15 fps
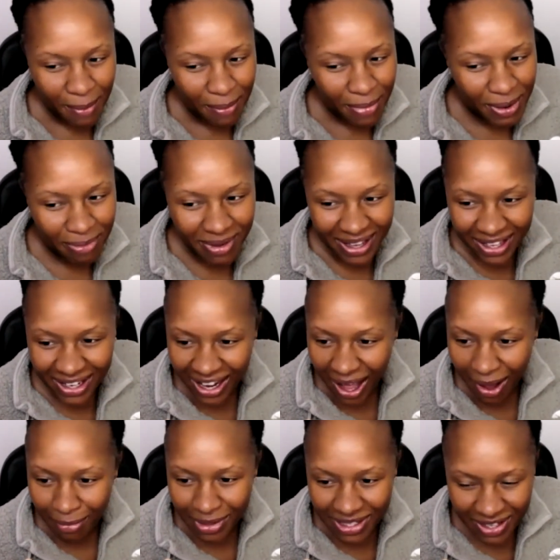Put me in the
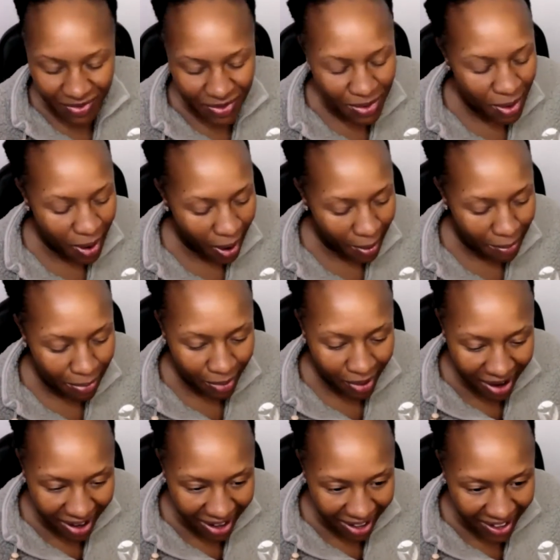comments if you are
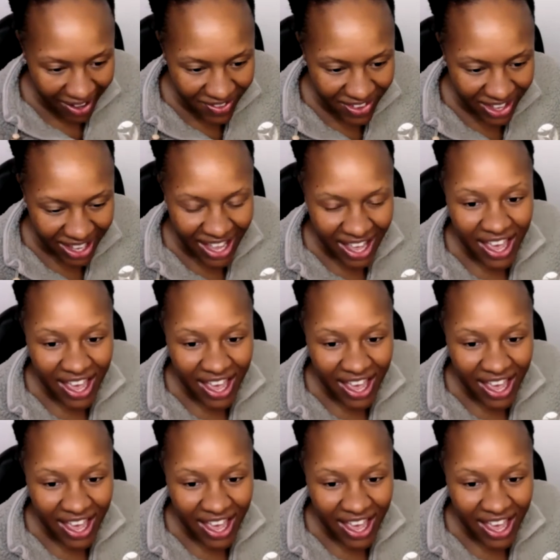brave.